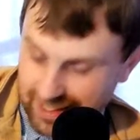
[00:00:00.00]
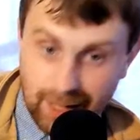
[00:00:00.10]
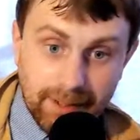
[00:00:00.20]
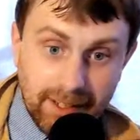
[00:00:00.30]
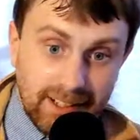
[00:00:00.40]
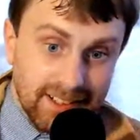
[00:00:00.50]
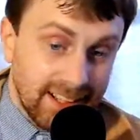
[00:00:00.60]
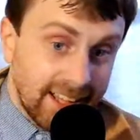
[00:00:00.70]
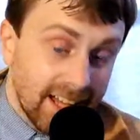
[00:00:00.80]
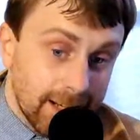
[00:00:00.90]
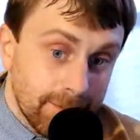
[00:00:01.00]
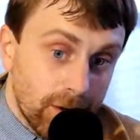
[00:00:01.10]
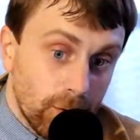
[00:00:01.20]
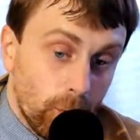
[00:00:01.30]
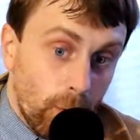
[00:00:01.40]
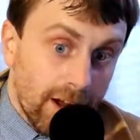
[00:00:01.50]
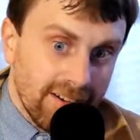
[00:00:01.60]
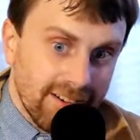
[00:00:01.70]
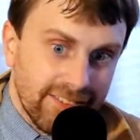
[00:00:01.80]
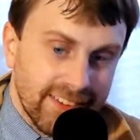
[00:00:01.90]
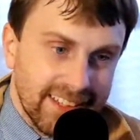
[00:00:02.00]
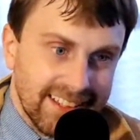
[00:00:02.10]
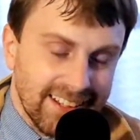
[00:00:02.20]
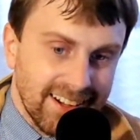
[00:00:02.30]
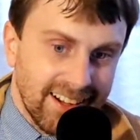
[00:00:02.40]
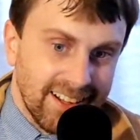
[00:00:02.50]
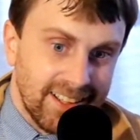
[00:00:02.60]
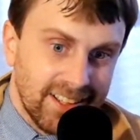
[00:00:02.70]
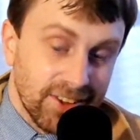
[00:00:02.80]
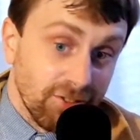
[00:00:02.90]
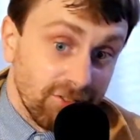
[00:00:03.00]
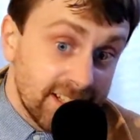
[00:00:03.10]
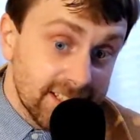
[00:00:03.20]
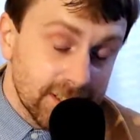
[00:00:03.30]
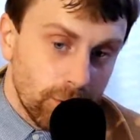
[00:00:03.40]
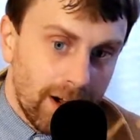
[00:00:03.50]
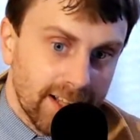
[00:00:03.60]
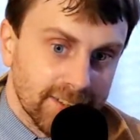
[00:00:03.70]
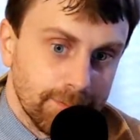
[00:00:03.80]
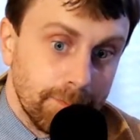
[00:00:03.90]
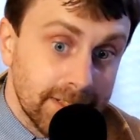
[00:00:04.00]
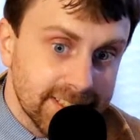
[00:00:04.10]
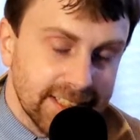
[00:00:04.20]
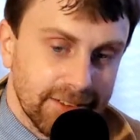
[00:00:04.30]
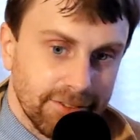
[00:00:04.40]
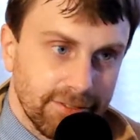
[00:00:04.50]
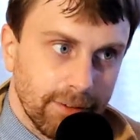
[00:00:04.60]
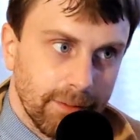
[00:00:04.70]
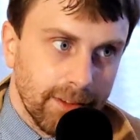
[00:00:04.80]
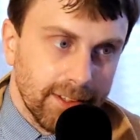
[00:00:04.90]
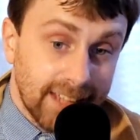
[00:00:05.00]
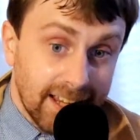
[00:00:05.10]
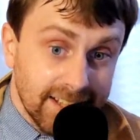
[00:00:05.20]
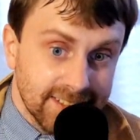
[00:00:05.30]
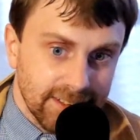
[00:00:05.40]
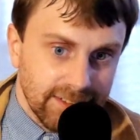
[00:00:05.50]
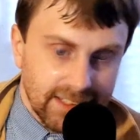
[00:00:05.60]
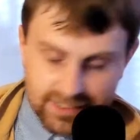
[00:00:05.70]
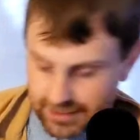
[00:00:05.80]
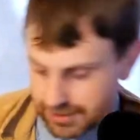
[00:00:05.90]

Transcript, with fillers: I mean, again, I'm not aware of the, uh, the reason why it's missing from the taste of this.